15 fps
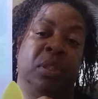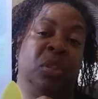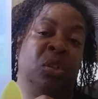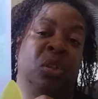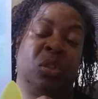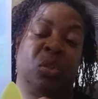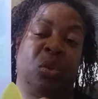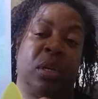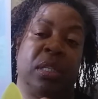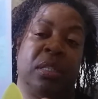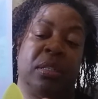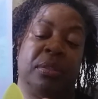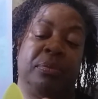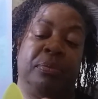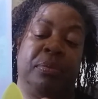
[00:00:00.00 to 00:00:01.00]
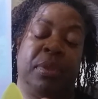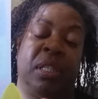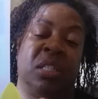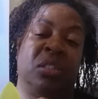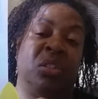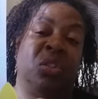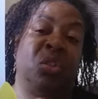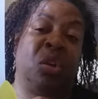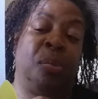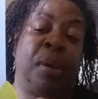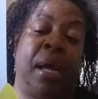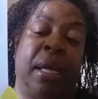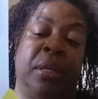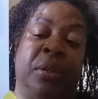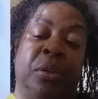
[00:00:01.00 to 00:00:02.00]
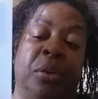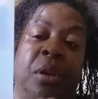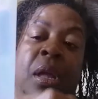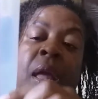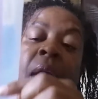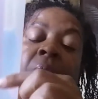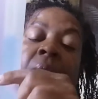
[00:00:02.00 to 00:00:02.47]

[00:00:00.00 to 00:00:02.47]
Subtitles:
Your choice. This is your binder.